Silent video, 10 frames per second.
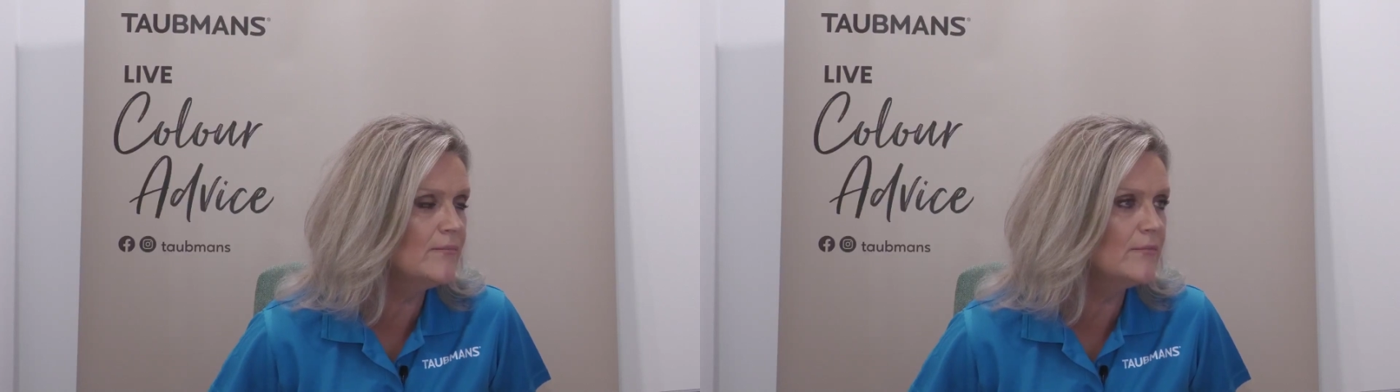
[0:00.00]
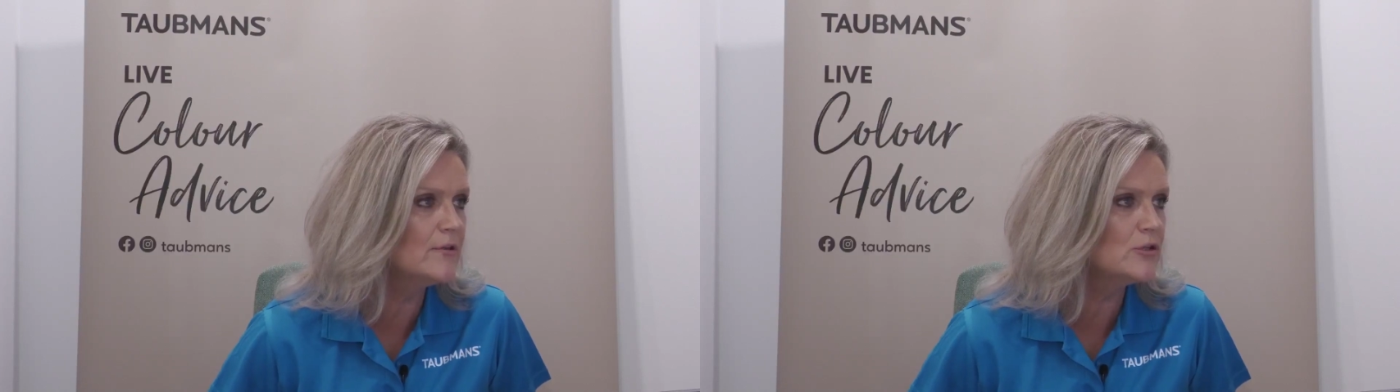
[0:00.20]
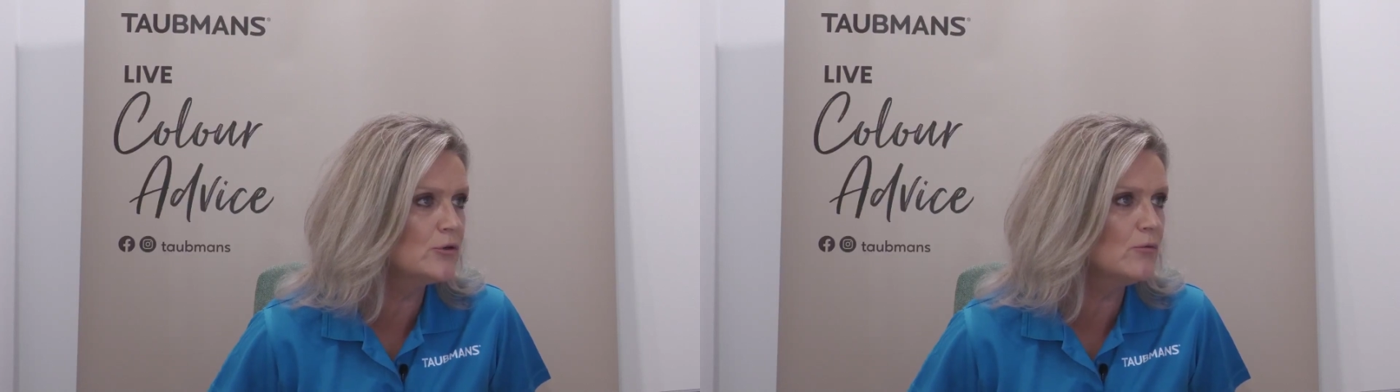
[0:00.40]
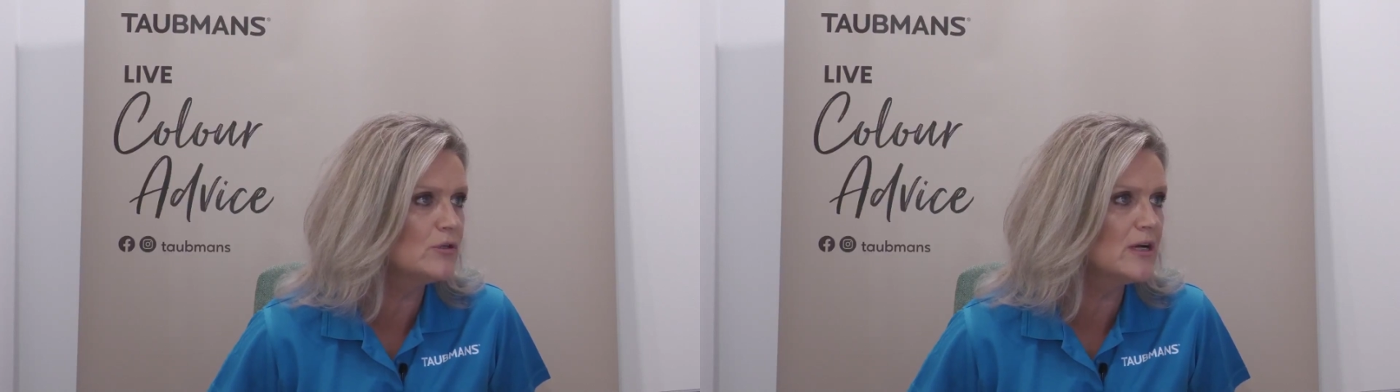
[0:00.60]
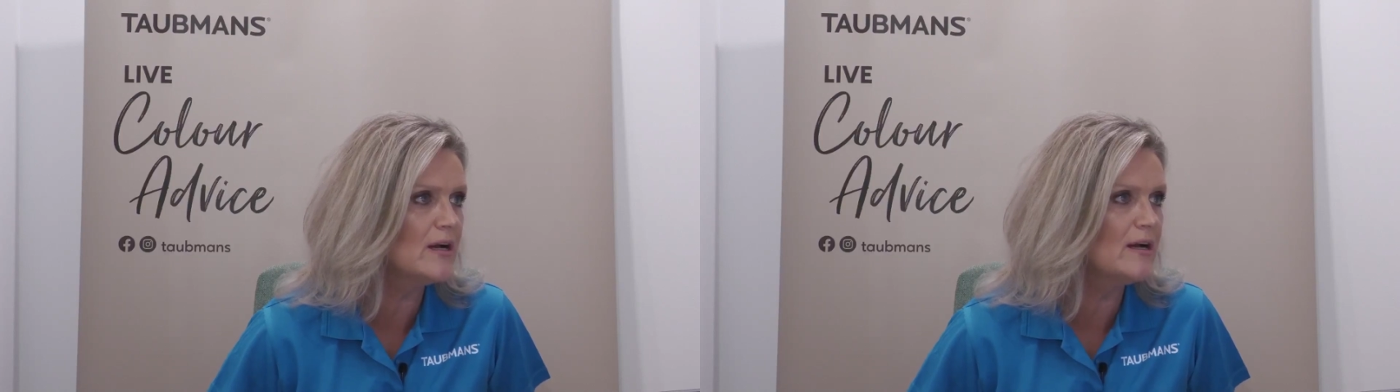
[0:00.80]
Chalk
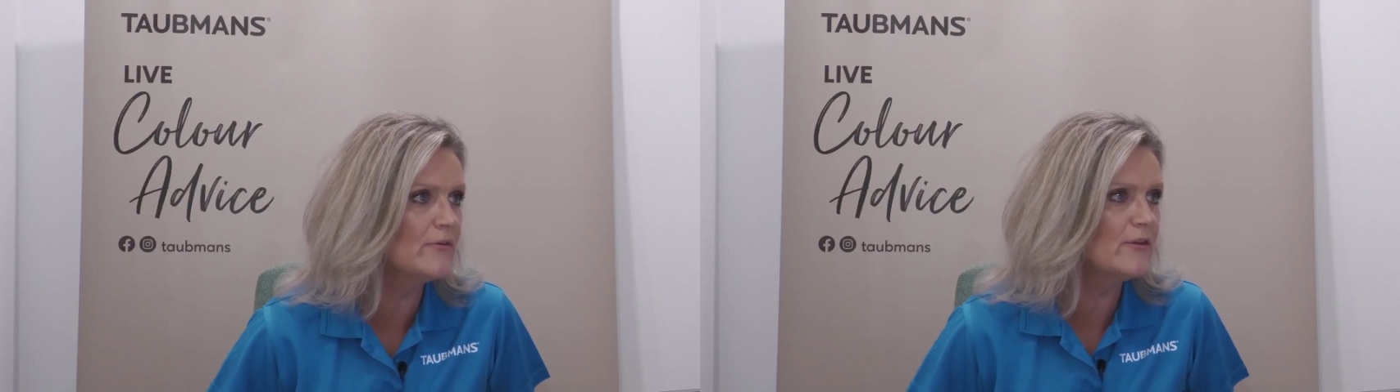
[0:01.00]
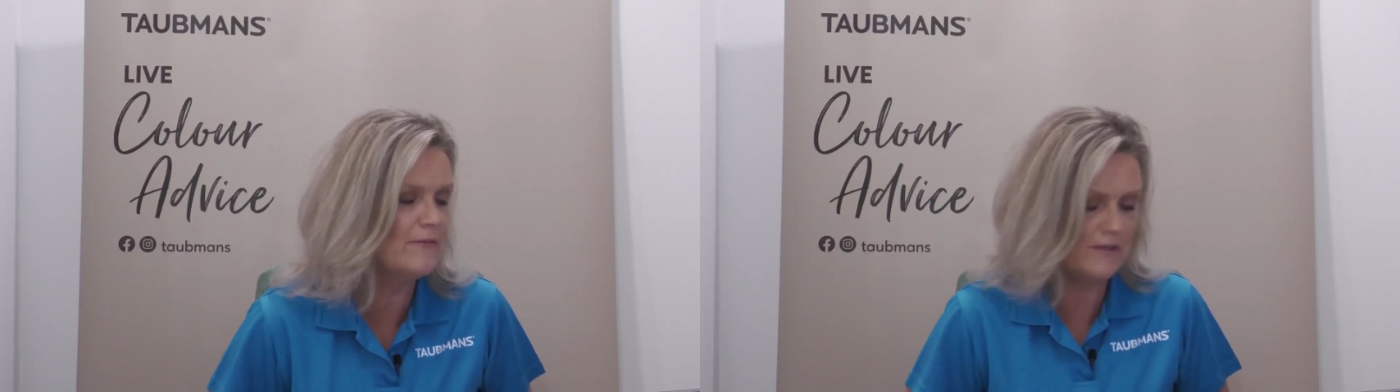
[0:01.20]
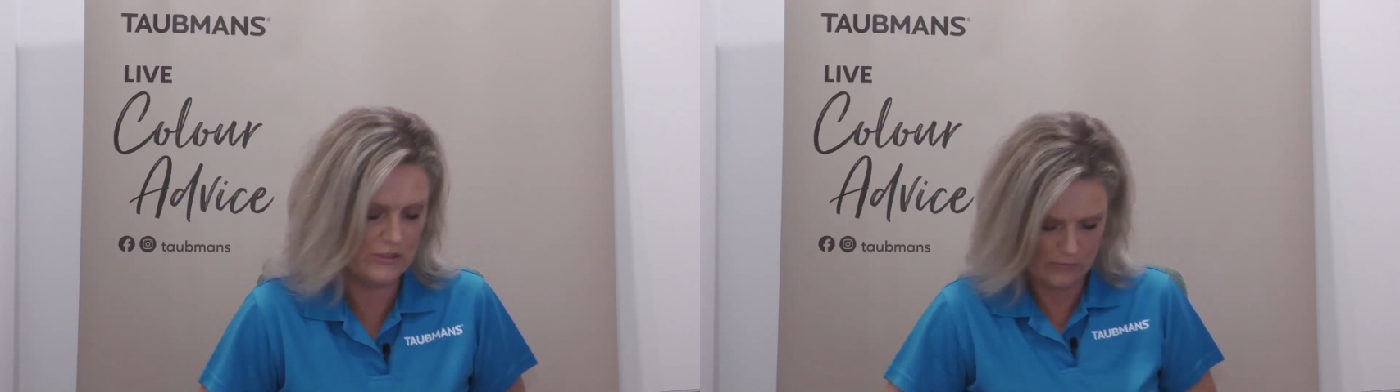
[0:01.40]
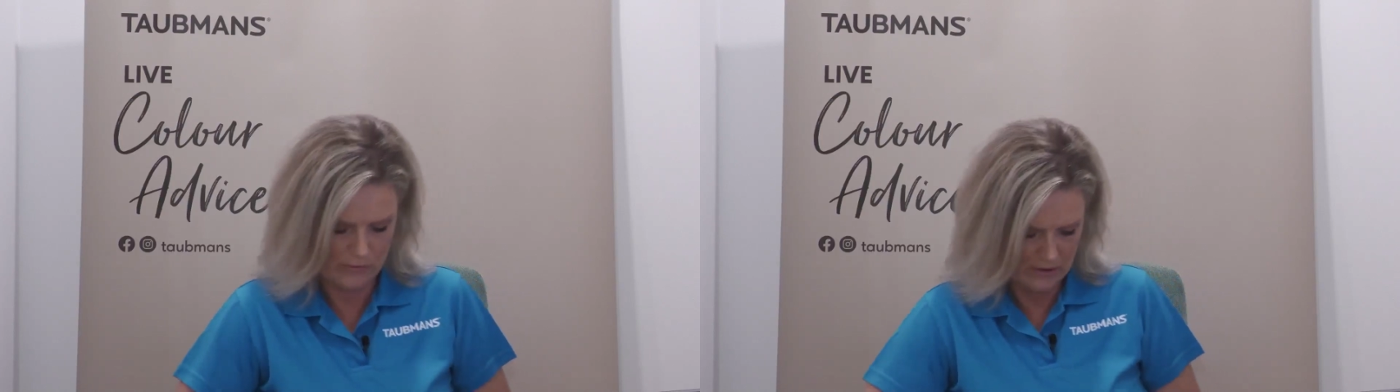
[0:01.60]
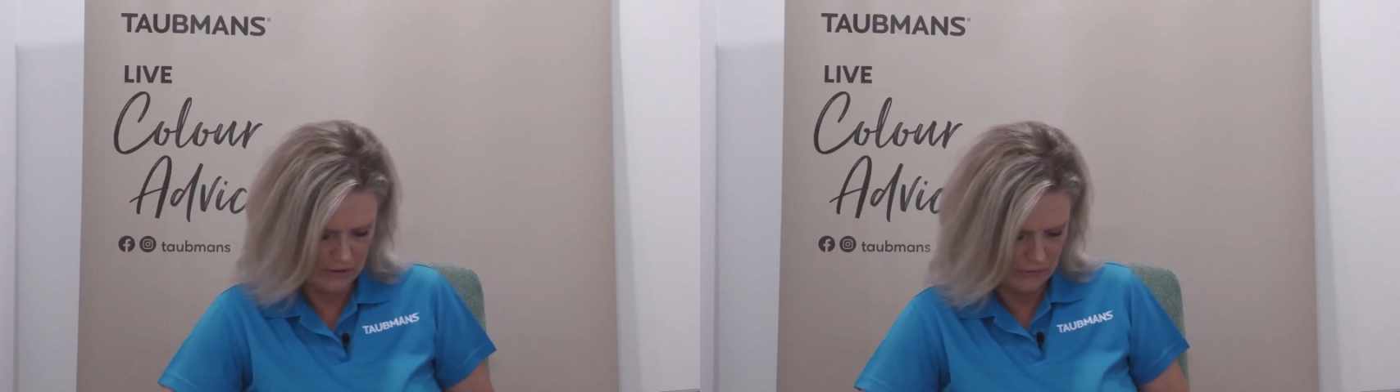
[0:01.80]
wash half with a feature
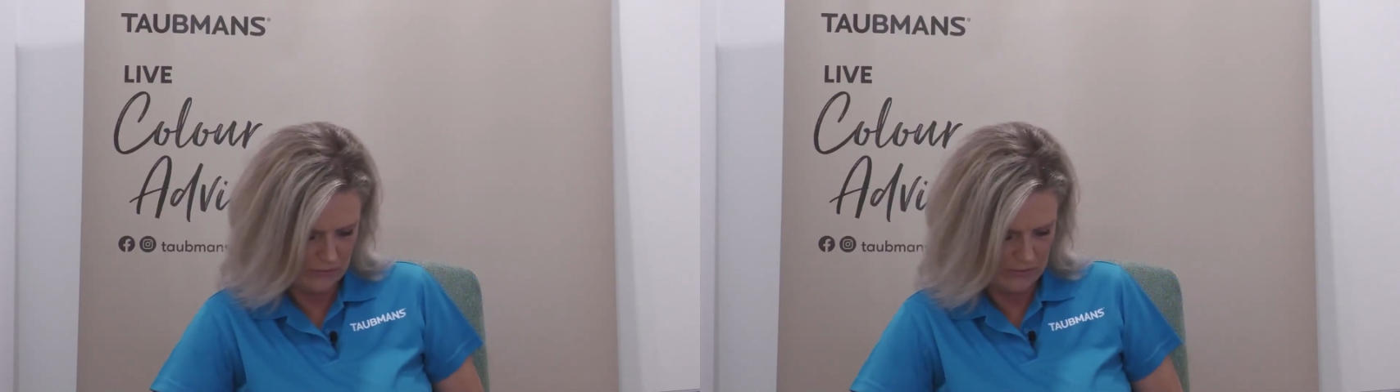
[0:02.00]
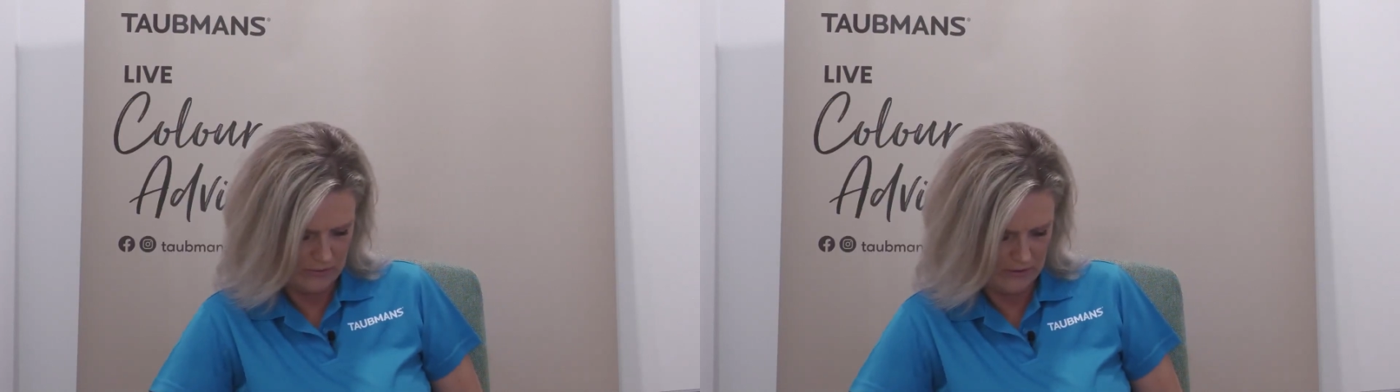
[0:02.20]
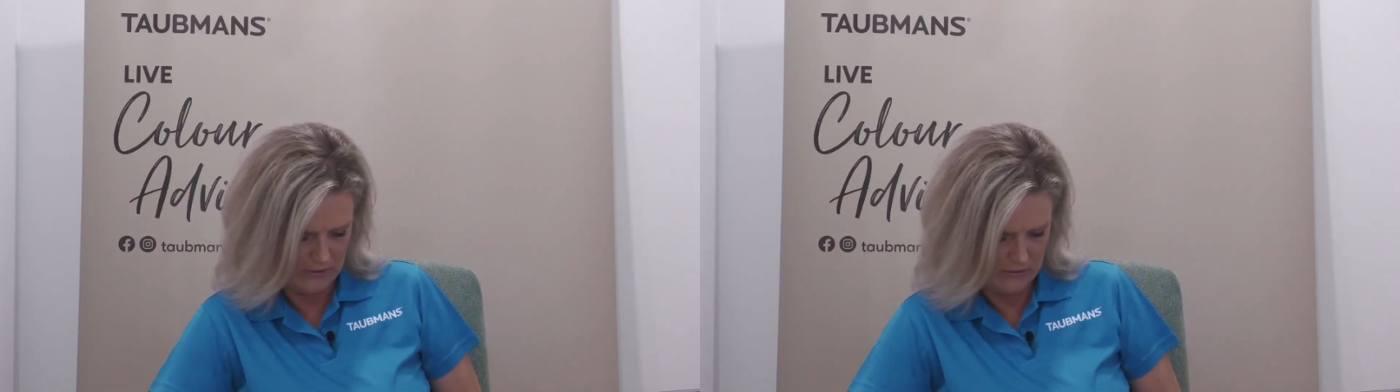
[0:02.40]
wall in Dauntless.